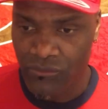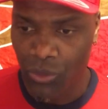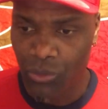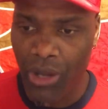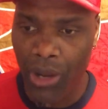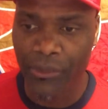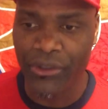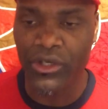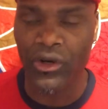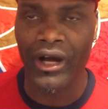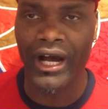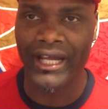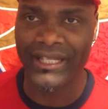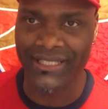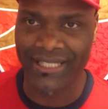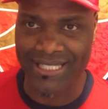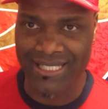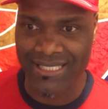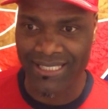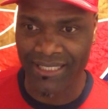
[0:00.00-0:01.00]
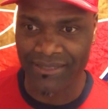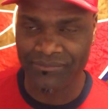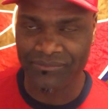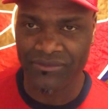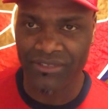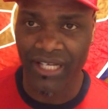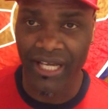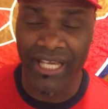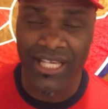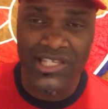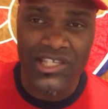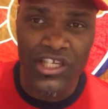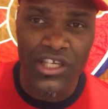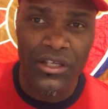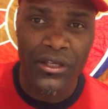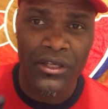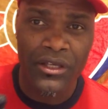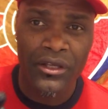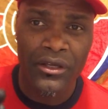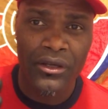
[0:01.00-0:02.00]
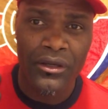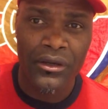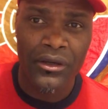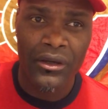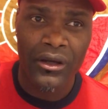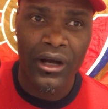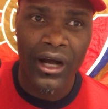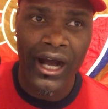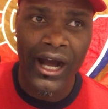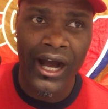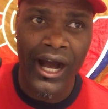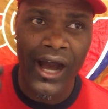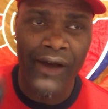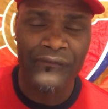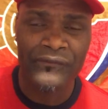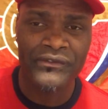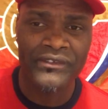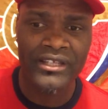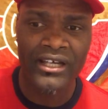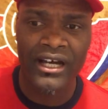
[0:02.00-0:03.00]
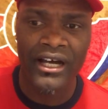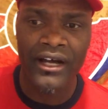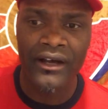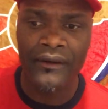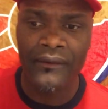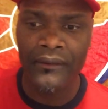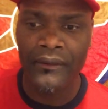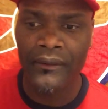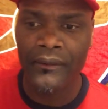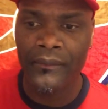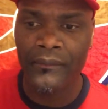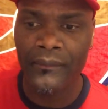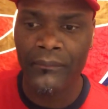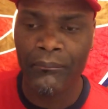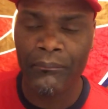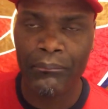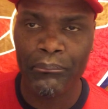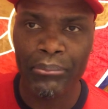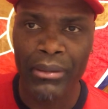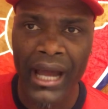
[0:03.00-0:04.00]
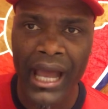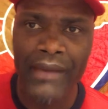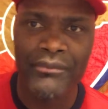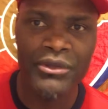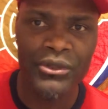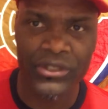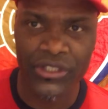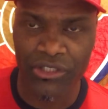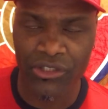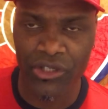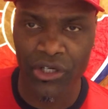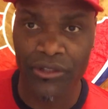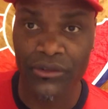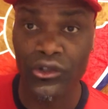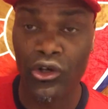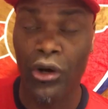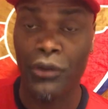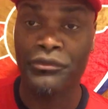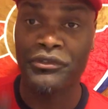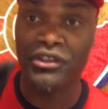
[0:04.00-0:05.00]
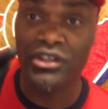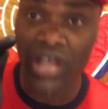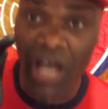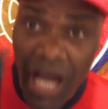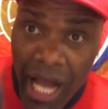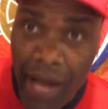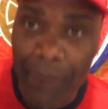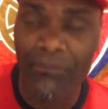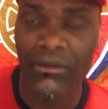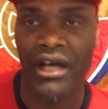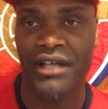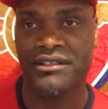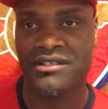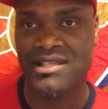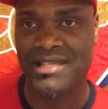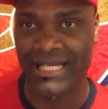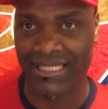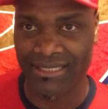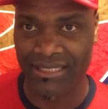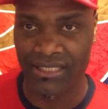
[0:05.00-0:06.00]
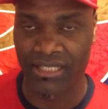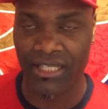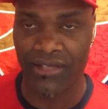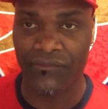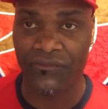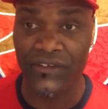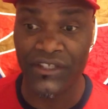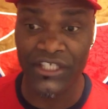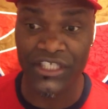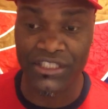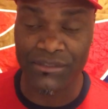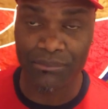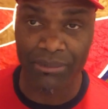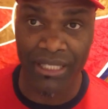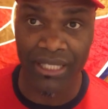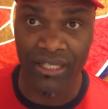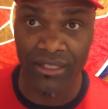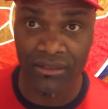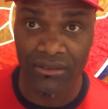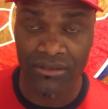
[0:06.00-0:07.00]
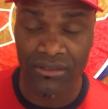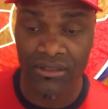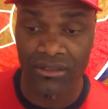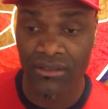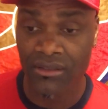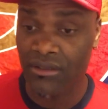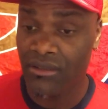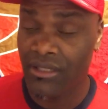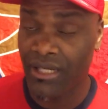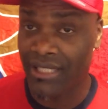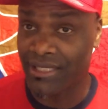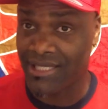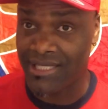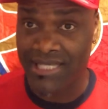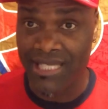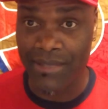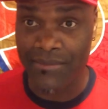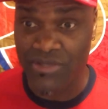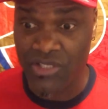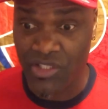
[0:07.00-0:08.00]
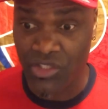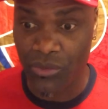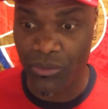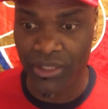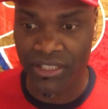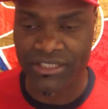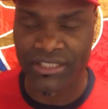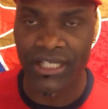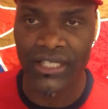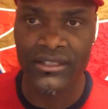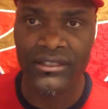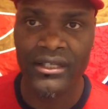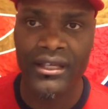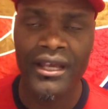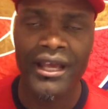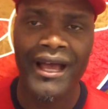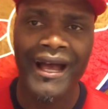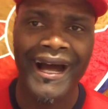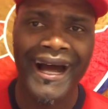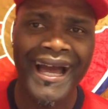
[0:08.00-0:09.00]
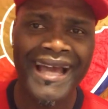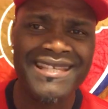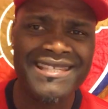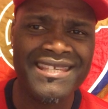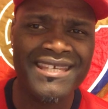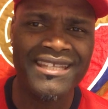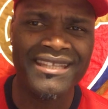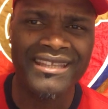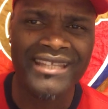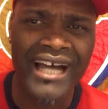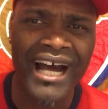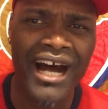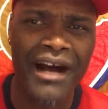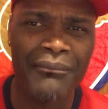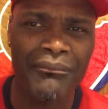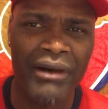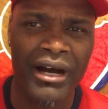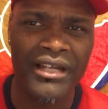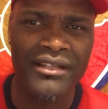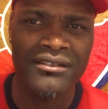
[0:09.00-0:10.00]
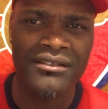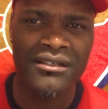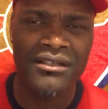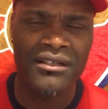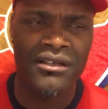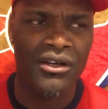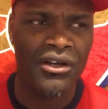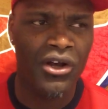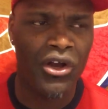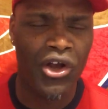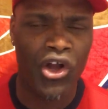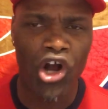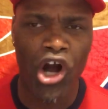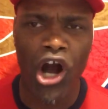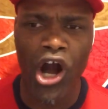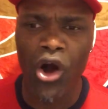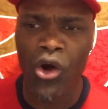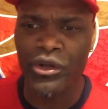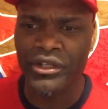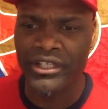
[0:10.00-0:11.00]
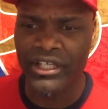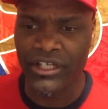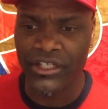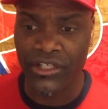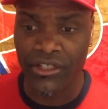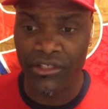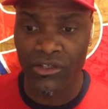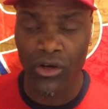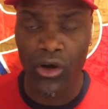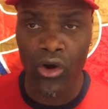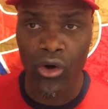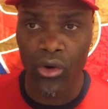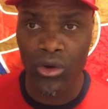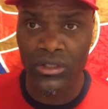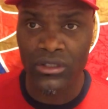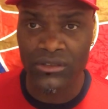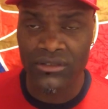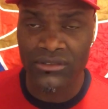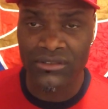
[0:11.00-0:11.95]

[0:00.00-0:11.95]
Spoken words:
what we don't understand, I say, after Bayern Munich done, no, Dortmund Saturday finished play, and the same situation, I see Dortmund go out there, the whole